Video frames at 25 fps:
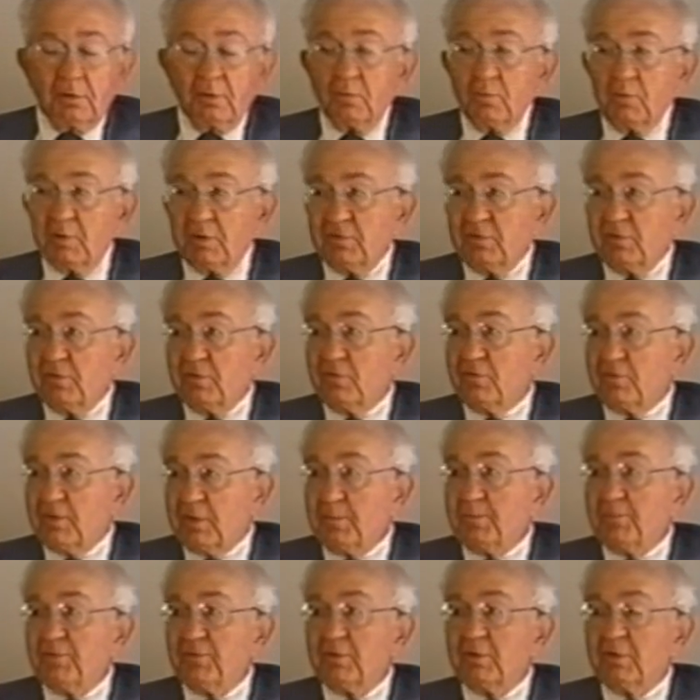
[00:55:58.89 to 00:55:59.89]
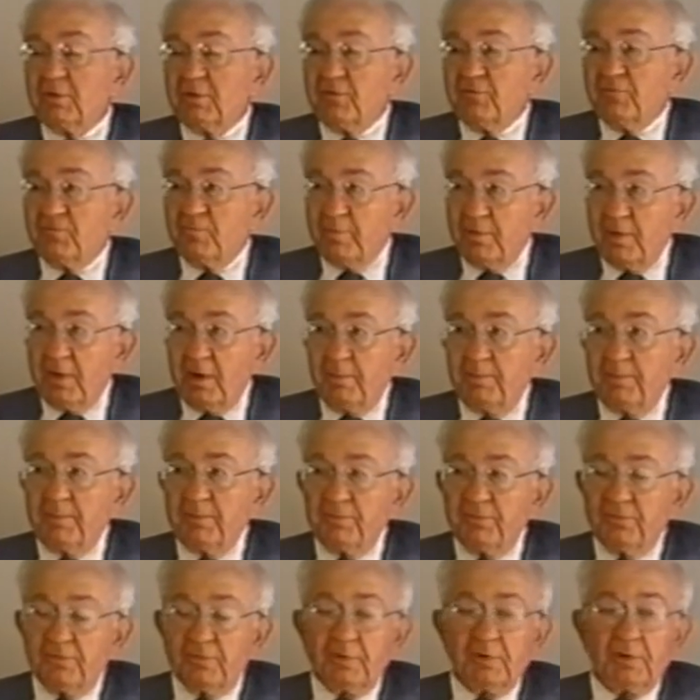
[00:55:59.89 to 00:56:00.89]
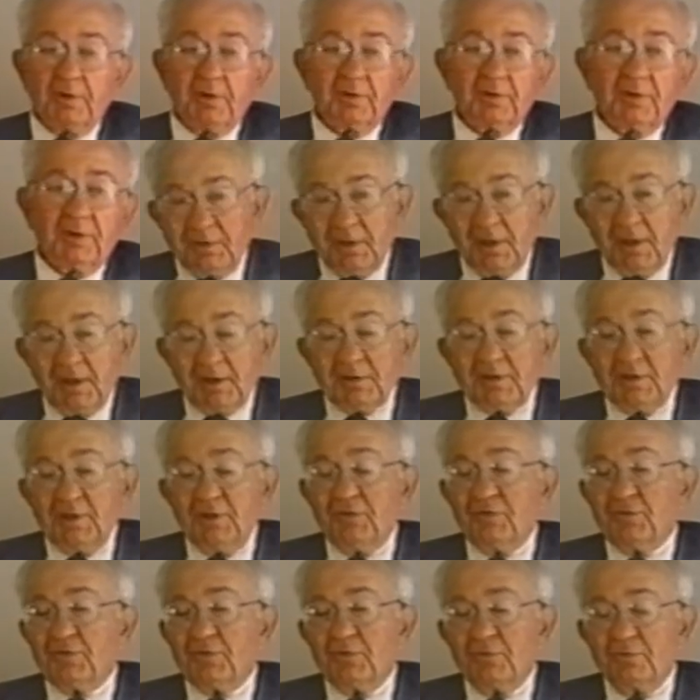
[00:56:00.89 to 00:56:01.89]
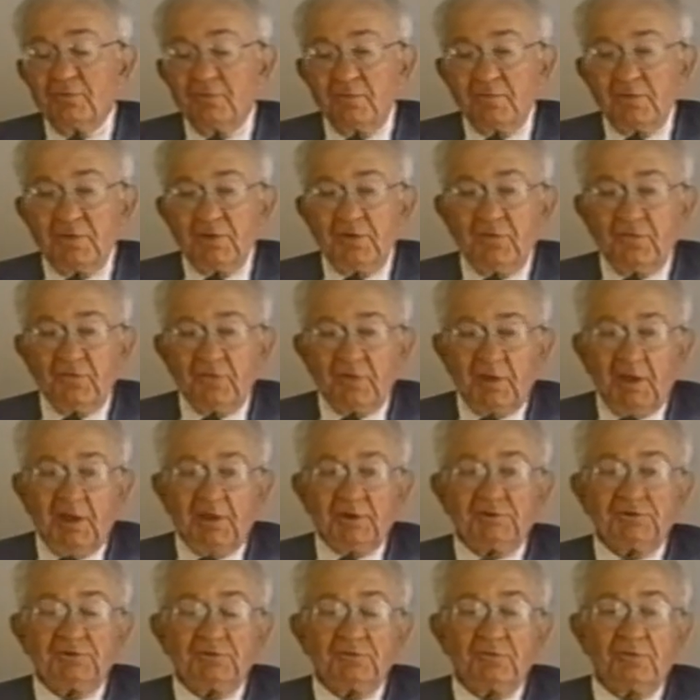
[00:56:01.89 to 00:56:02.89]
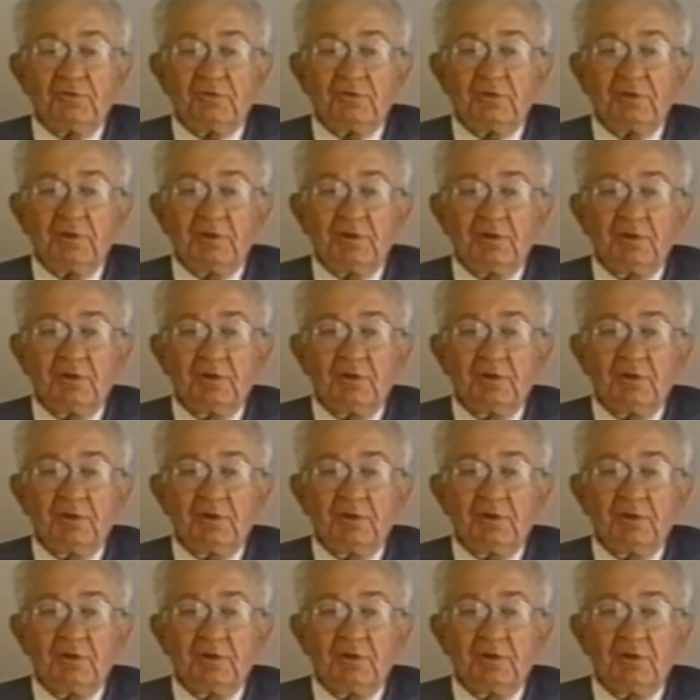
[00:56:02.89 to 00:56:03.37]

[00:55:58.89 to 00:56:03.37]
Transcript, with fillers: with substantive problems. I'll give at least two of these statutes, the